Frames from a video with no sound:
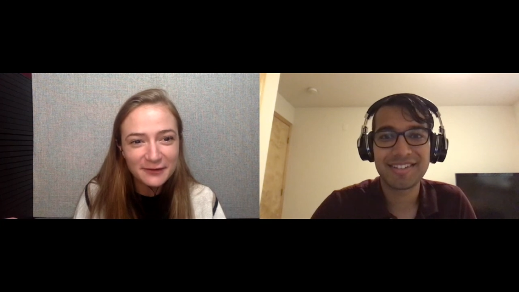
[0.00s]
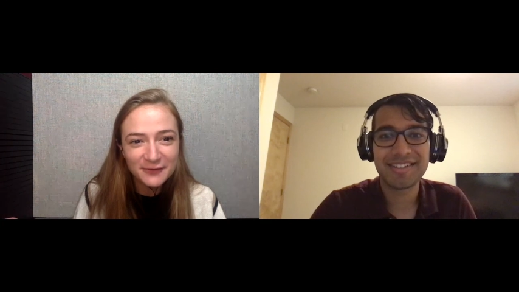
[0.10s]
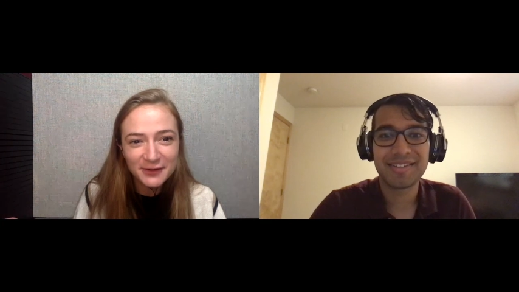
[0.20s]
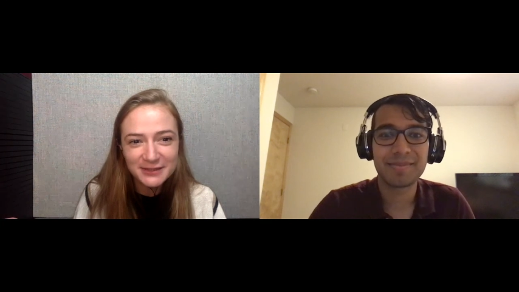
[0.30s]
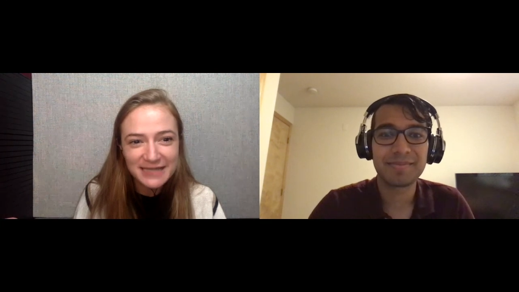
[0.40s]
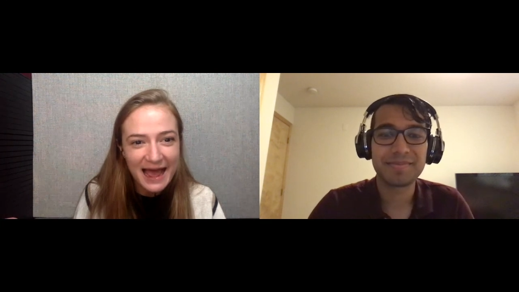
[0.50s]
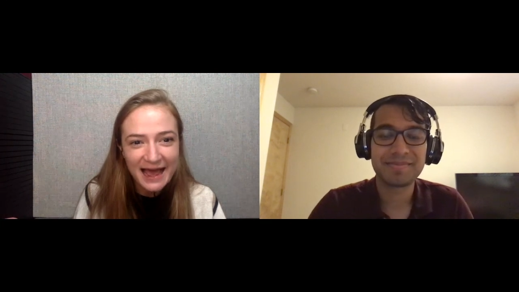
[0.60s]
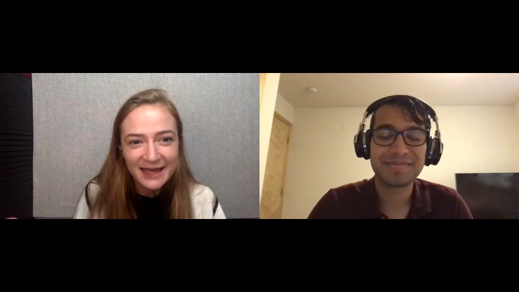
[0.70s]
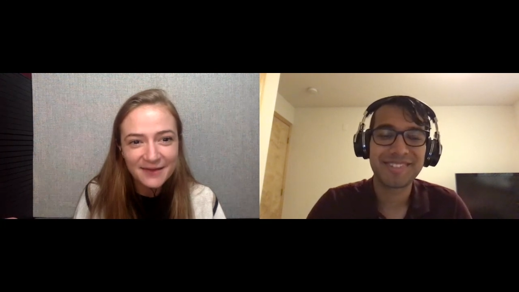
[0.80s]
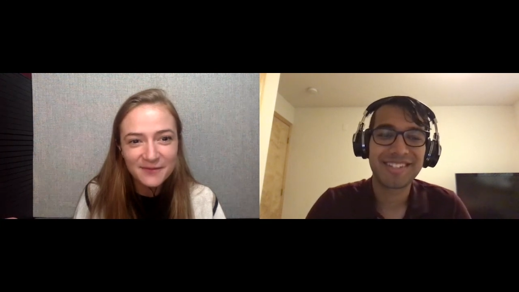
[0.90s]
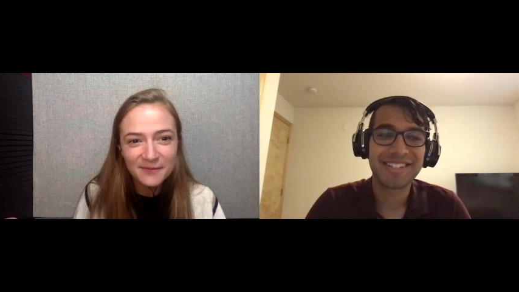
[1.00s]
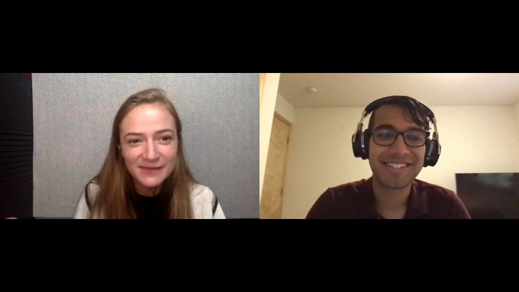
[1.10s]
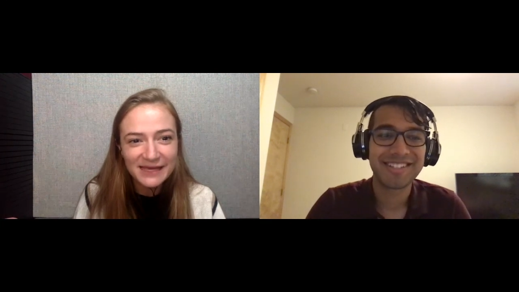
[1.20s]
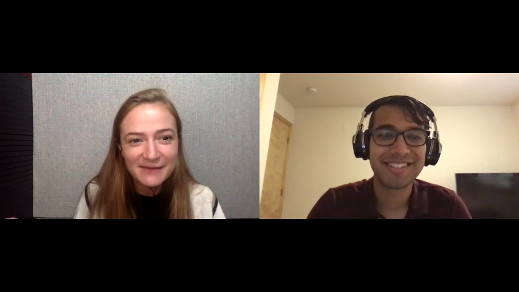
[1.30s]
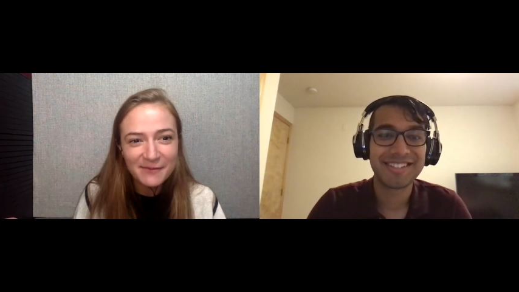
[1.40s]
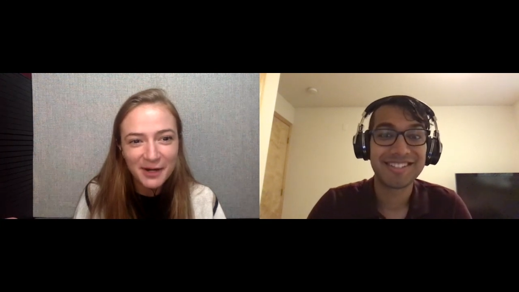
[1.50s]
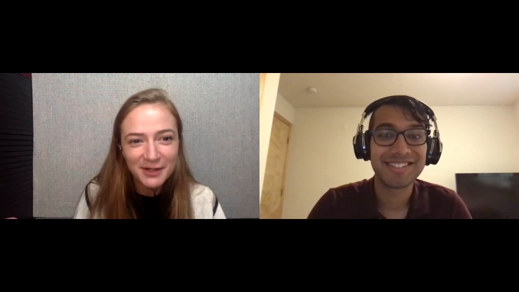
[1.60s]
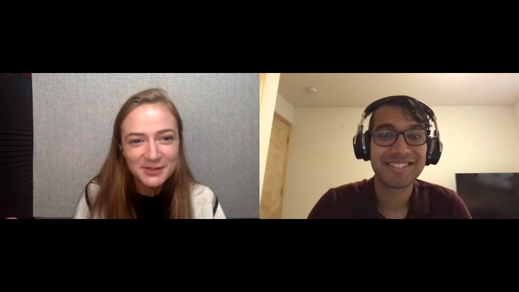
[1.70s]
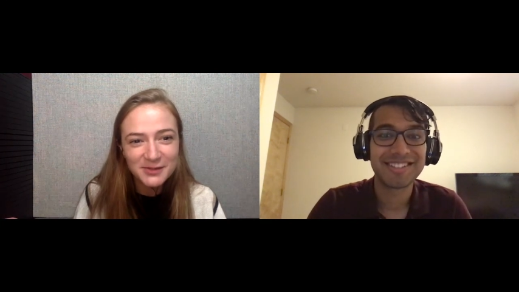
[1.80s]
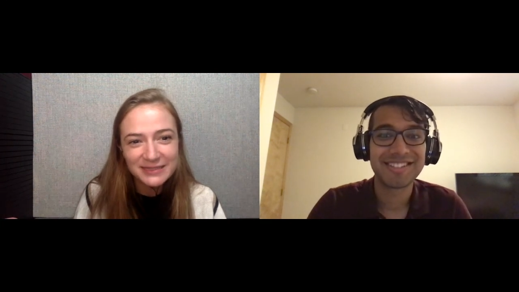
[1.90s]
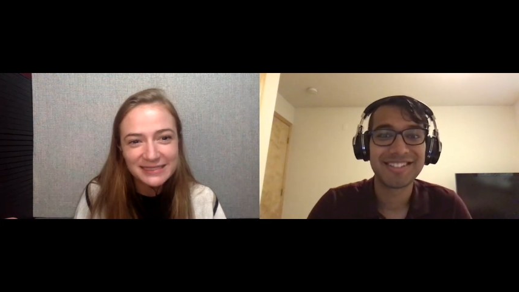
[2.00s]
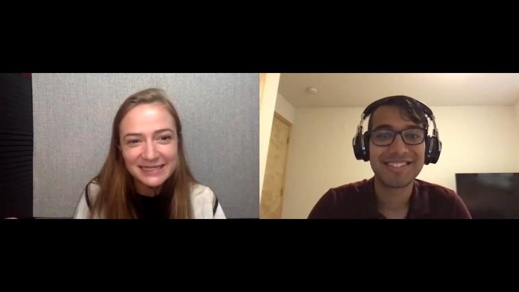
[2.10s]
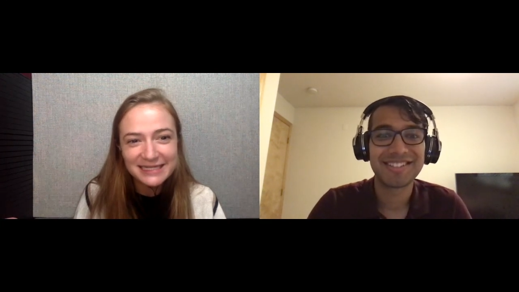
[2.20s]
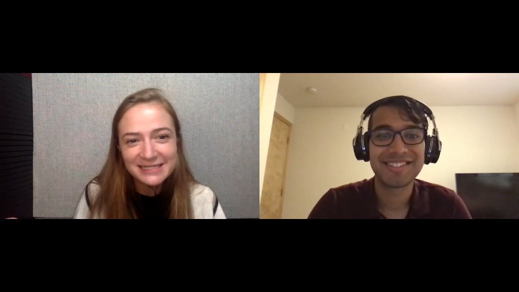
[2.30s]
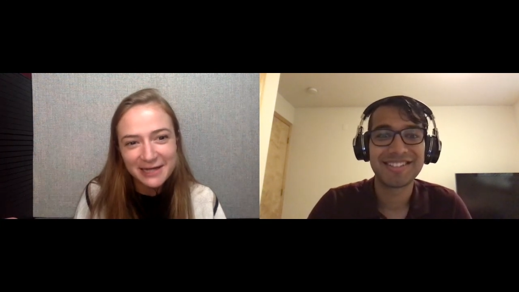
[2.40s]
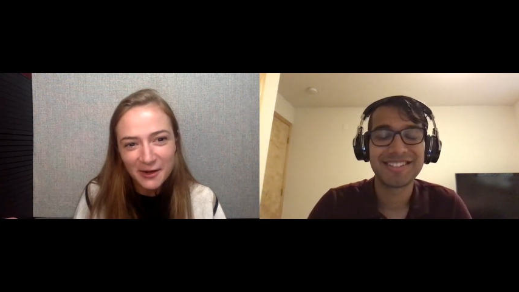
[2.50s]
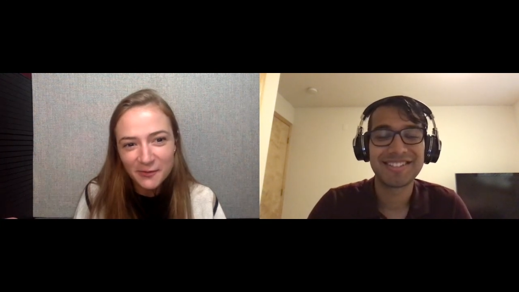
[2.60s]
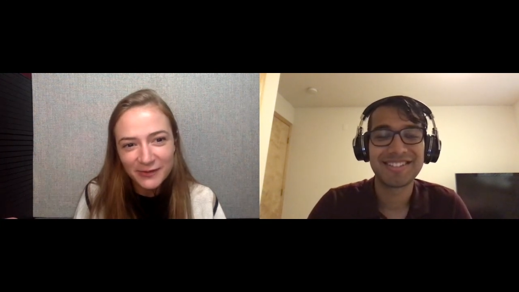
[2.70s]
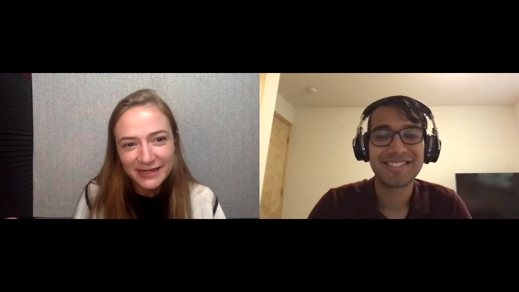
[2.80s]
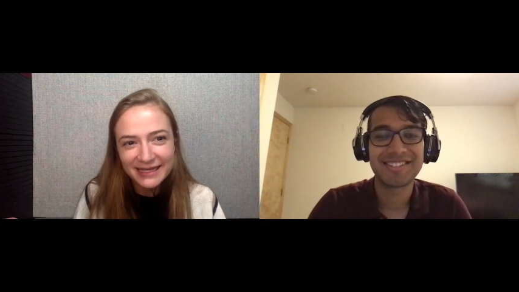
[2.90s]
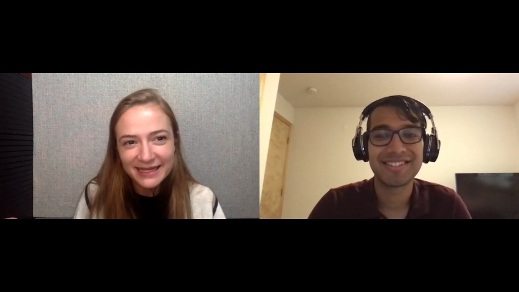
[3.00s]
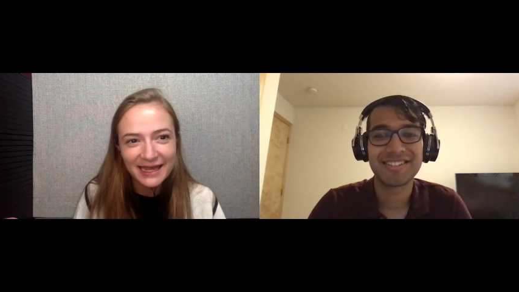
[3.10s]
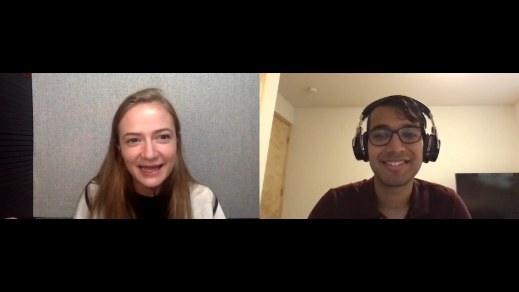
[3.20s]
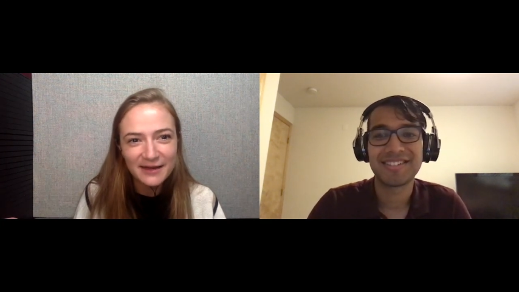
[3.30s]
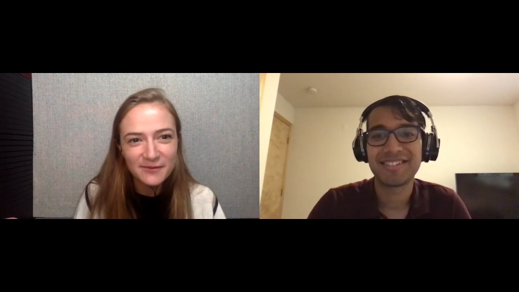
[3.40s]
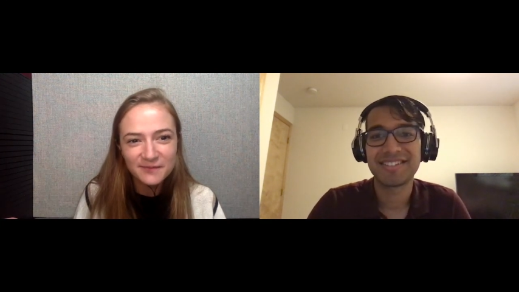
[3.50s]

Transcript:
Speaker 1: your time being a part of Twin Cities Startup Week and kind of